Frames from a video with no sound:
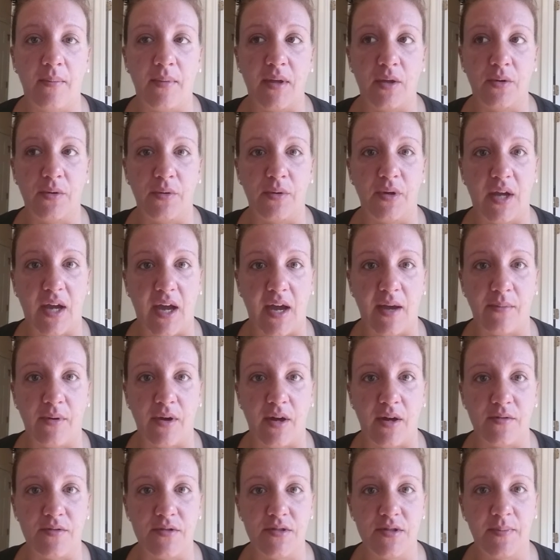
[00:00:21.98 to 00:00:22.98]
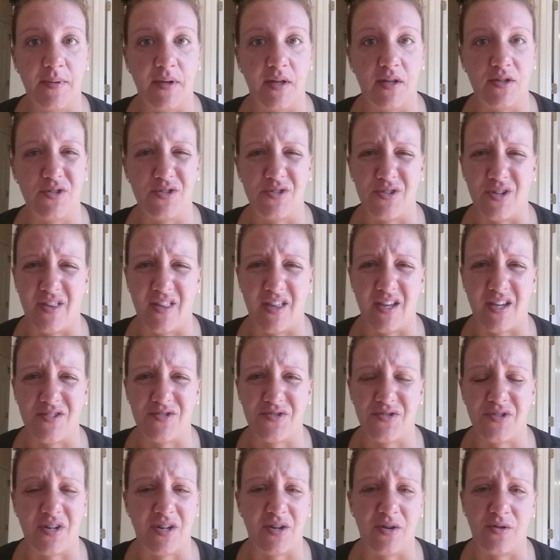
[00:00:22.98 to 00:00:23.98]
including eyebrows, because you saw that
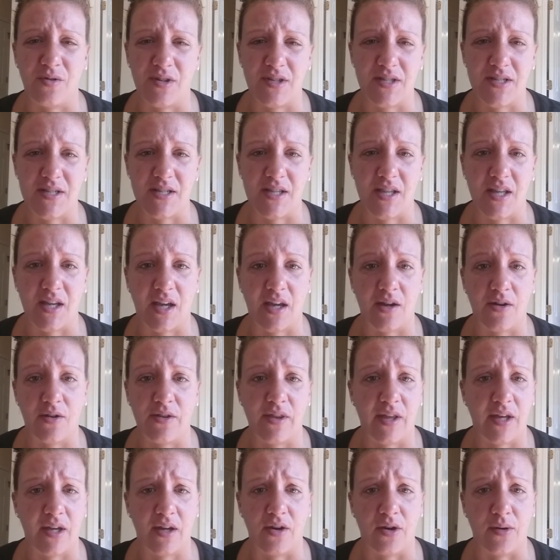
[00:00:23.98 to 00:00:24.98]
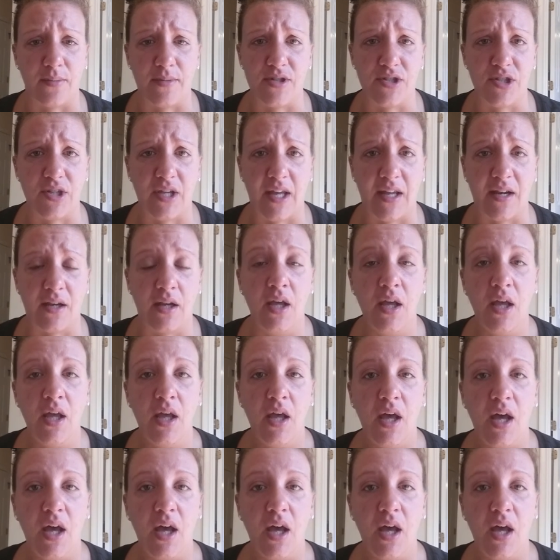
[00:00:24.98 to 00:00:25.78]
yesterday. You don't need to see that garbage again.